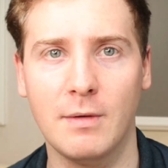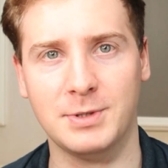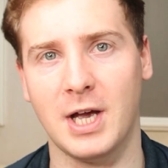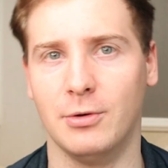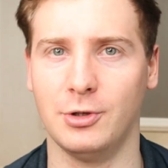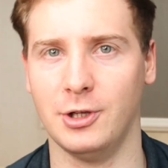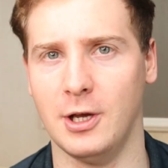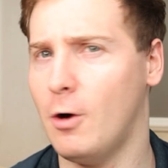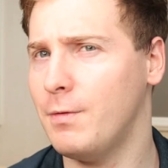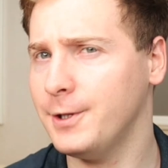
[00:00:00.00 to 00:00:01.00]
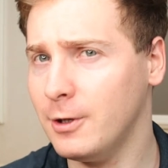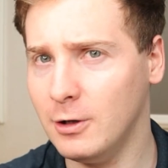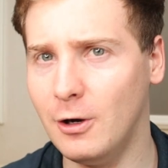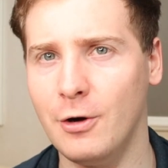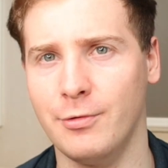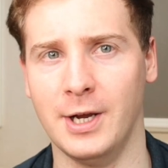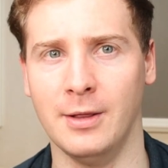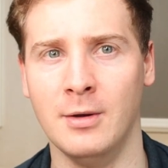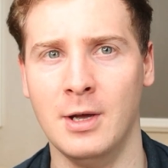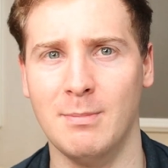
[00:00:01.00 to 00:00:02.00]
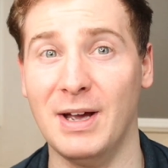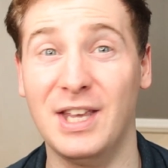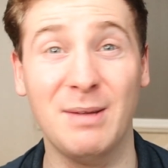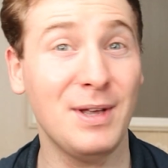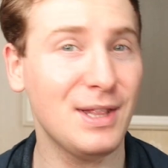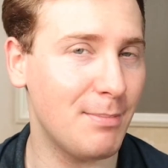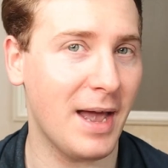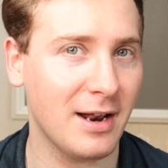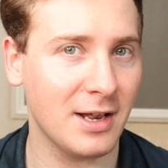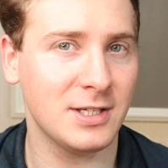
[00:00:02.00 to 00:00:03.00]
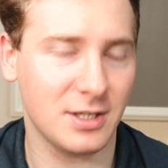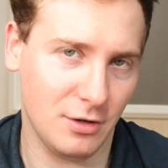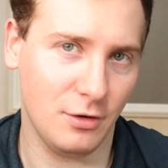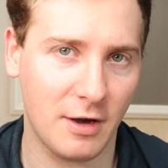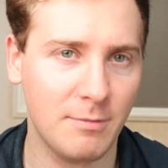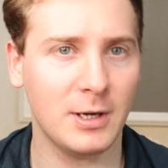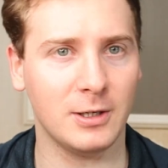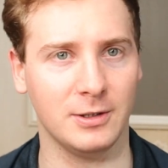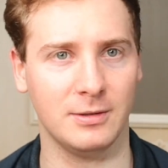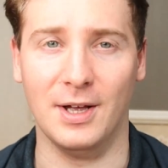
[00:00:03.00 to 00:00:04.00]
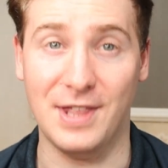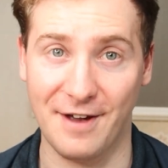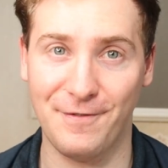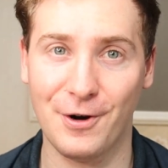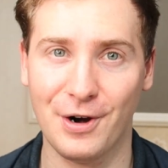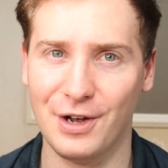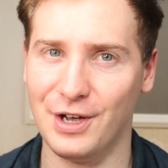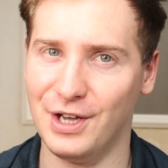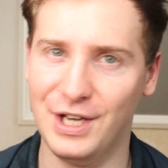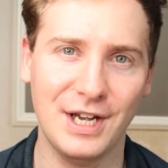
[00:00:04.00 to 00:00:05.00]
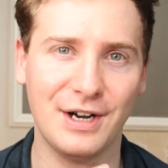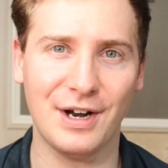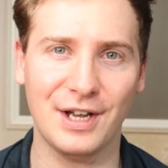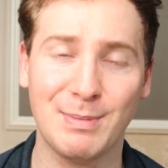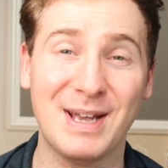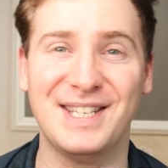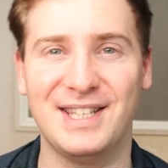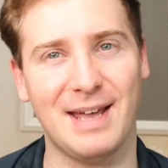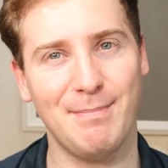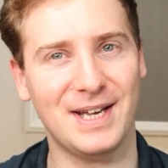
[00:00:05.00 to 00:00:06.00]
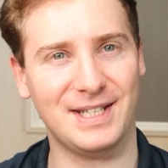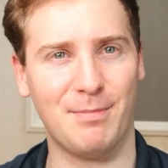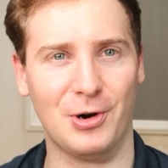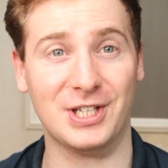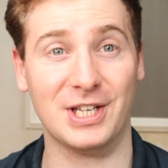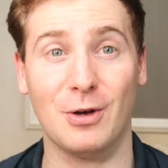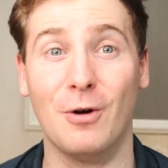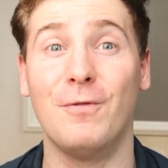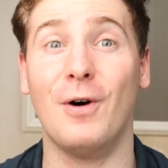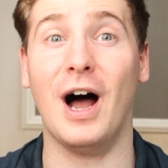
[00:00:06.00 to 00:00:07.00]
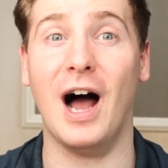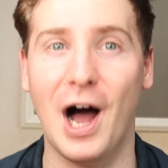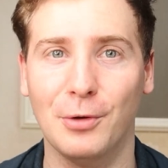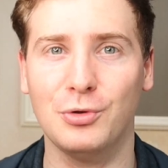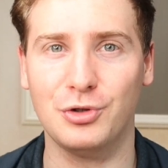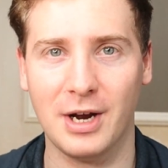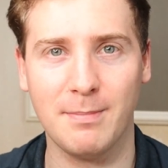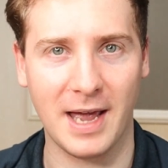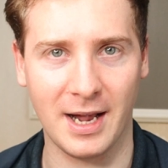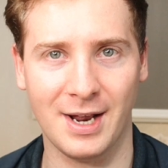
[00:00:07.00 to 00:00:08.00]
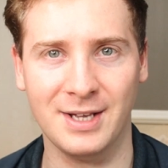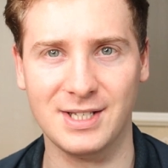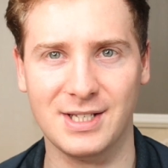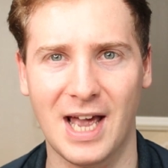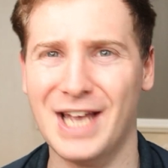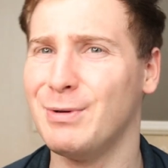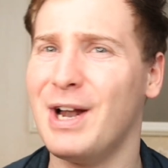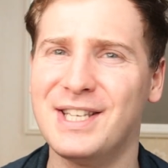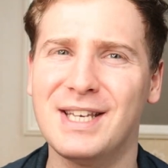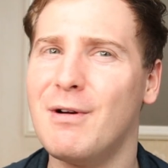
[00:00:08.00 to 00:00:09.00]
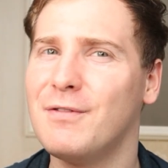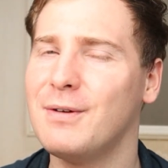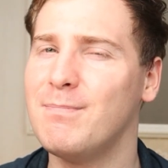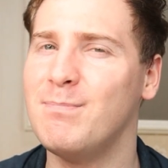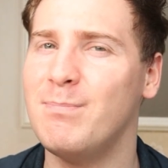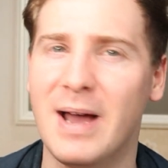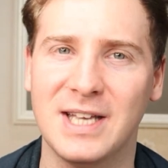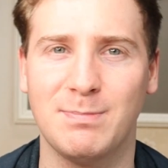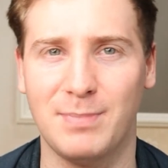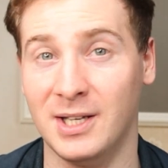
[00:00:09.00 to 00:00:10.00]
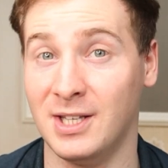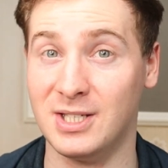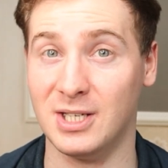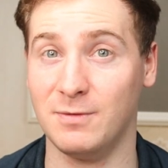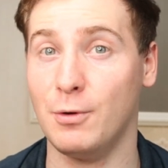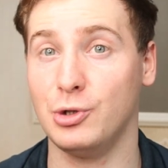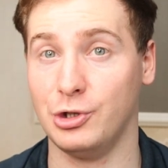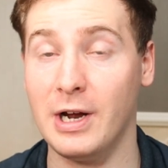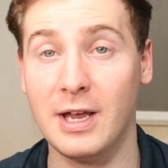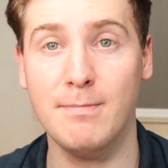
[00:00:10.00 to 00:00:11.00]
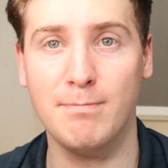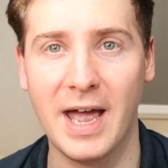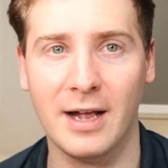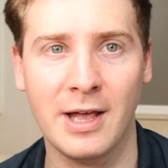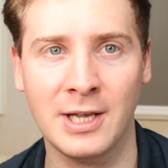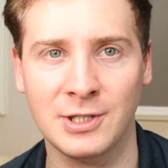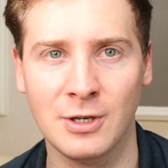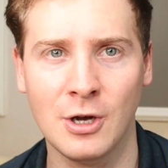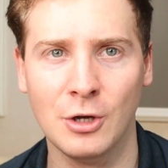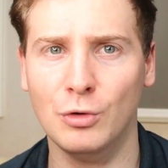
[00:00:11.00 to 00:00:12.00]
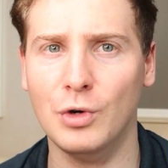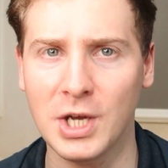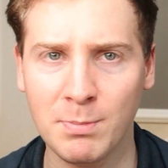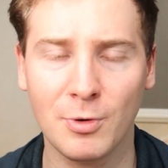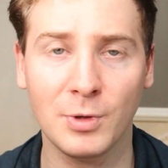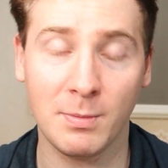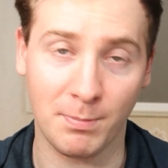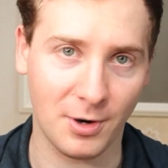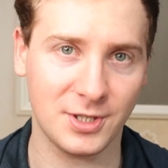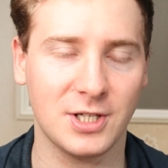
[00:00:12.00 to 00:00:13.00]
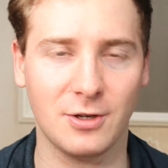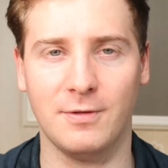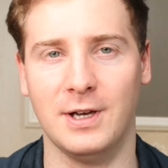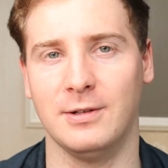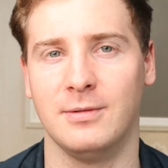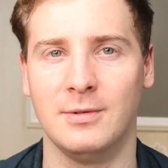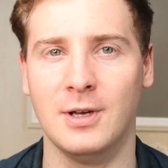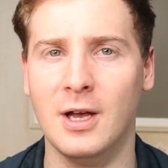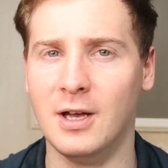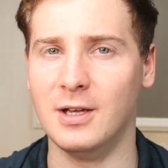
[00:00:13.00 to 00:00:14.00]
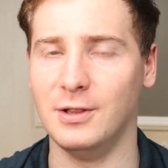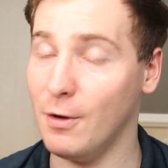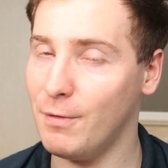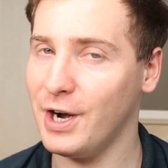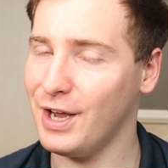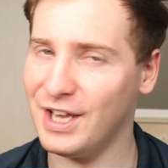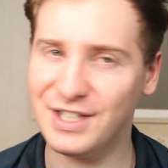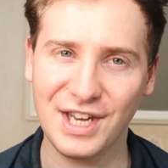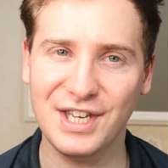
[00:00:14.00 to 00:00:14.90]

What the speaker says: website authority over the long run by keeping the backlinks you have built. Therefore, here is my step-by-step process of how to track backlinks, as well as some of the best practices for tracking backlinks to improve the process of it. Don't worry, it's